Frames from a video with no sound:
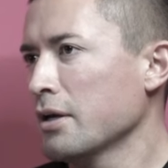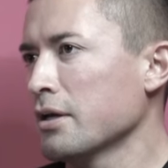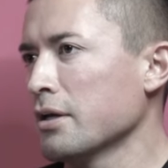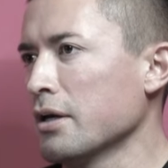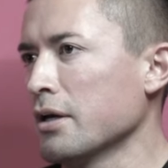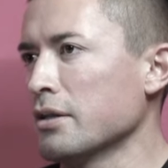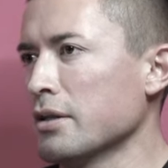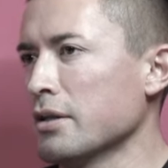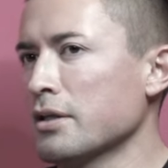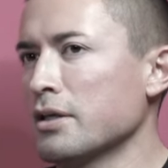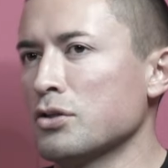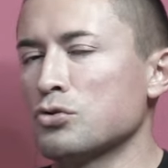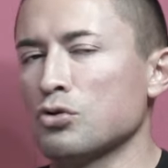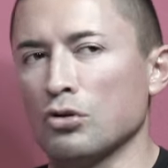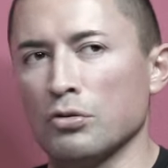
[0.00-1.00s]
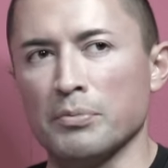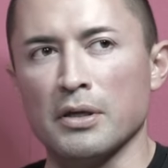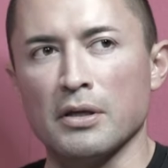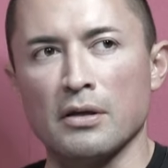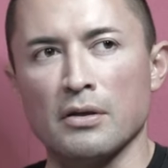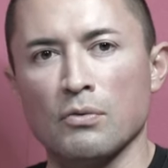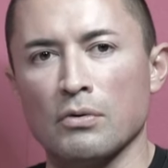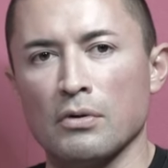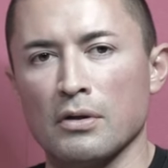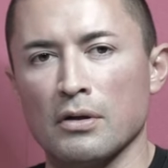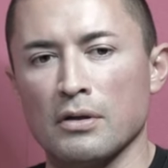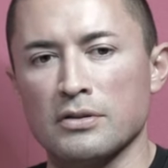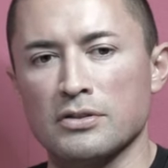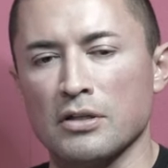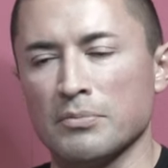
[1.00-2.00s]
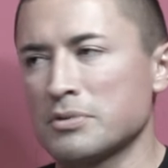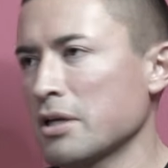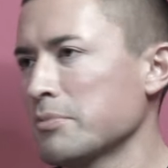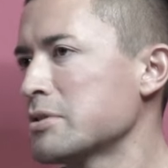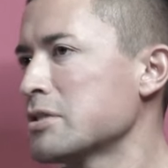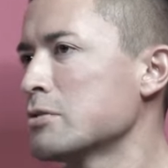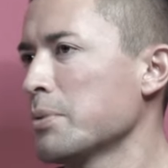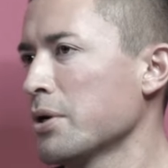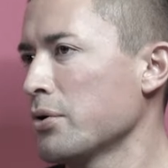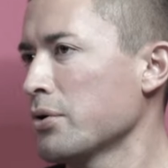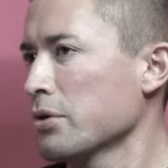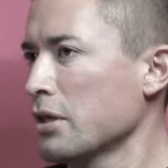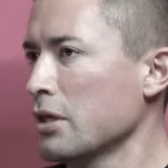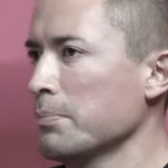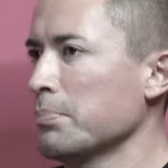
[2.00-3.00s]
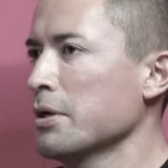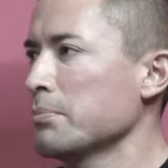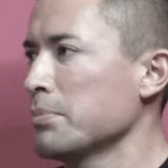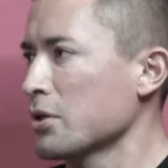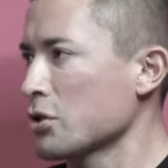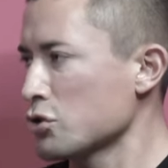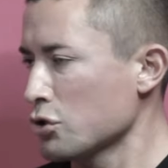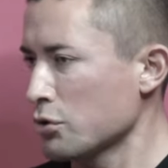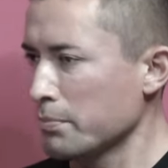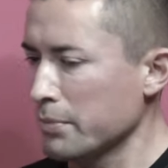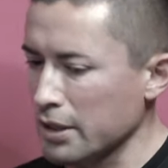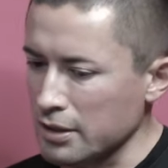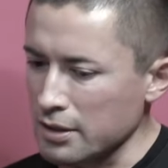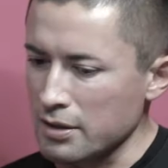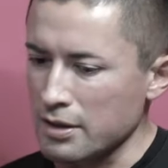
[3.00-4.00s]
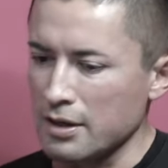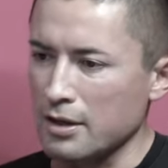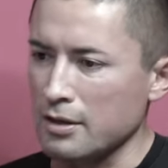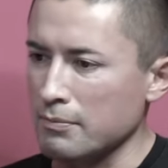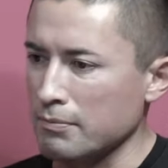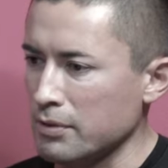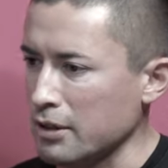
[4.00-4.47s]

He, and, and he told me sometimes it's better to keep it because you're making that